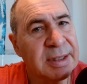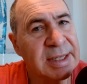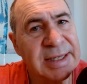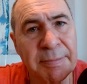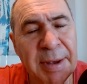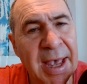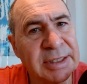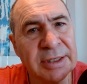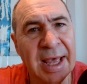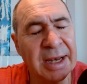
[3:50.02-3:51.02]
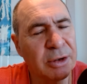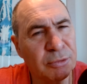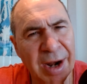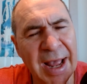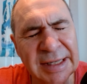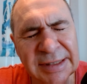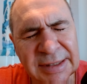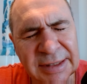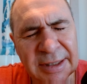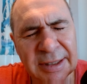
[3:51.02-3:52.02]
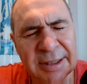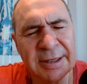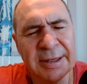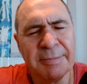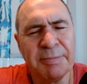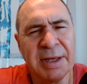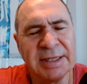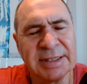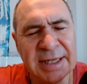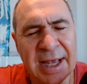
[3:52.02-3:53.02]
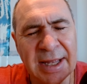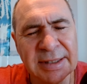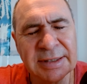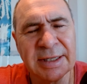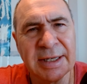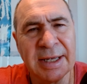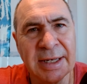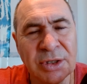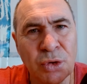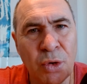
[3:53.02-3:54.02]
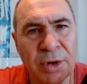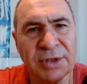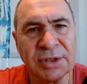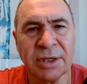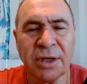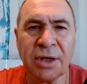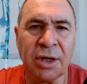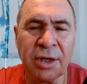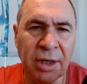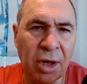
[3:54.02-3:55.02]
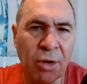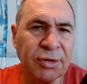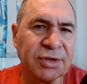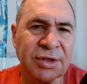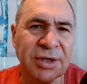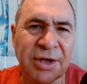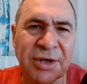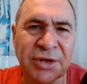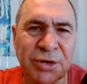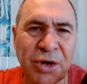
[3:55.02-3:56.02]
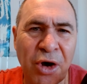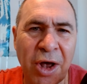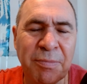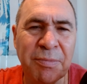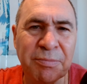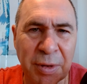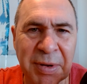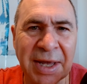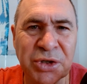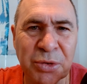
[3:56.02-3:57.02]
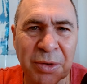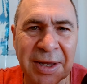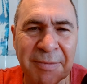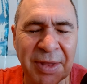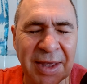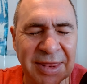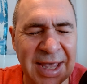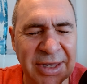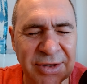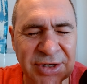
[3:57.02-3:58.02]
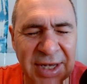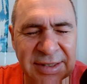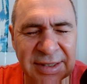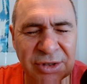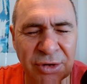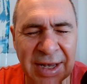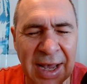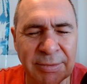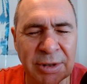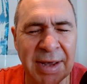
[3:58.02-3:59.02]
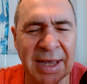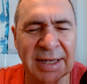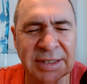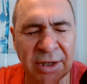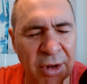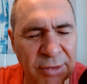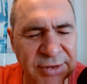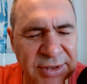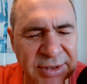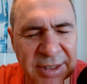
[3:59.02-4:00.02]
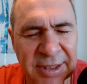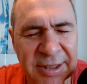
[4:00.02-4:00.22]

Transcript: Let's get back to that grace, being sons and daughters close to God perpetually. Thank you, Jesus. You came to make us close.